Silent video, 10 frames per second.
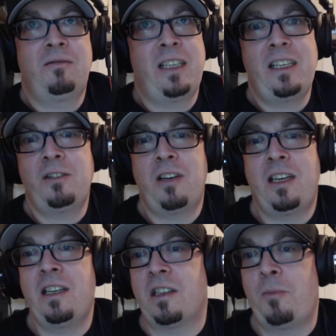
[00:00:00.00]
is what
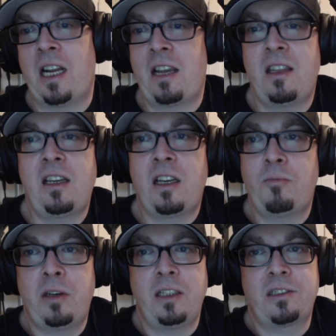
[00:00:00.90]
it is. I mean, I think
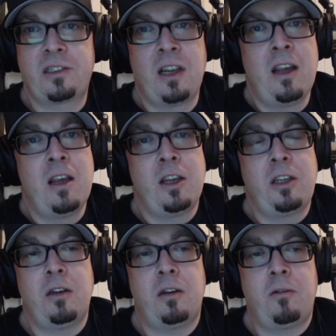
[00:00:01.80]
it puts,
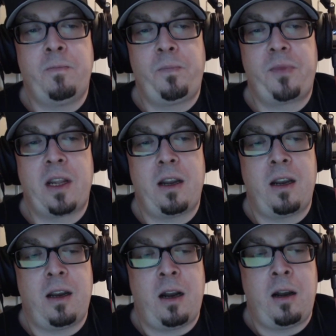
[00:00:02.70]
a
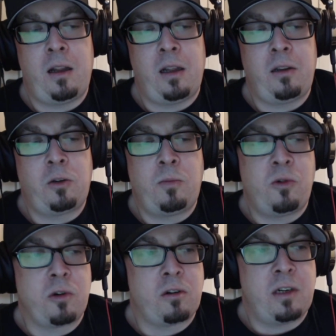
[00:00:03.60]
little
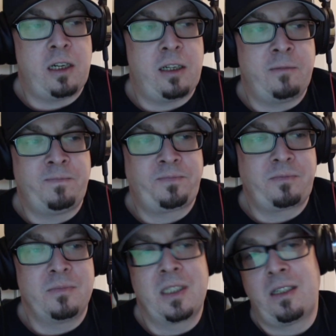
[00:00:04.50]
more,
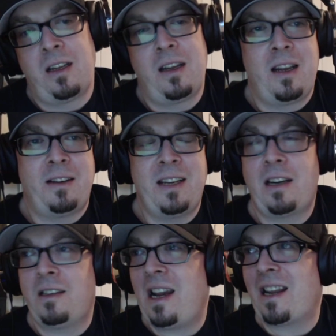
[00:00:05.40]

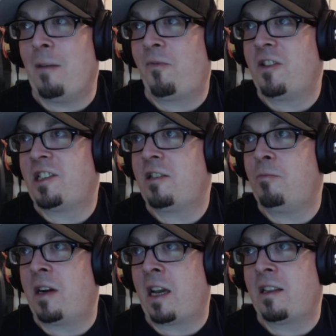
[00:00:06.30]
not emphasis,
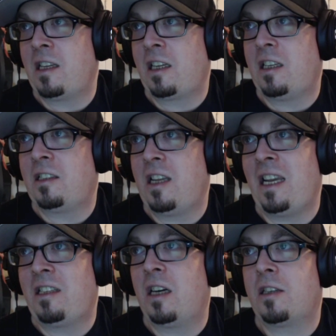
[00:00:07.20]
but I think
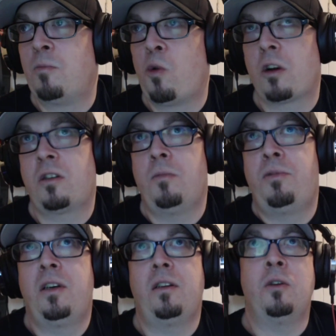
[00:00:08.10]
it does more to
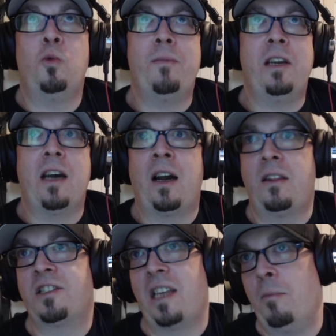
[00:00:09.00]
put the women on
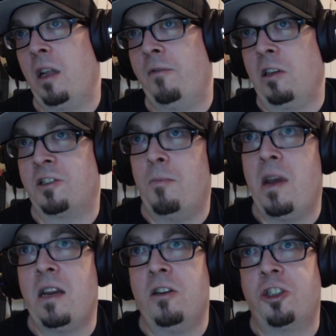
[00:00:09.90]
the same level as the
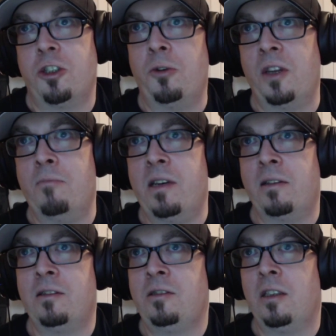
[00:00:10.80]
men and show them,
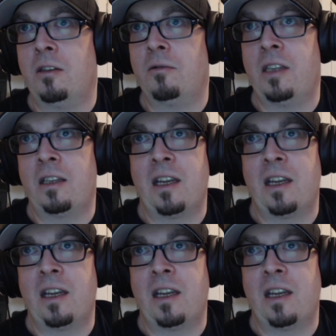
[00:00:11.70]
that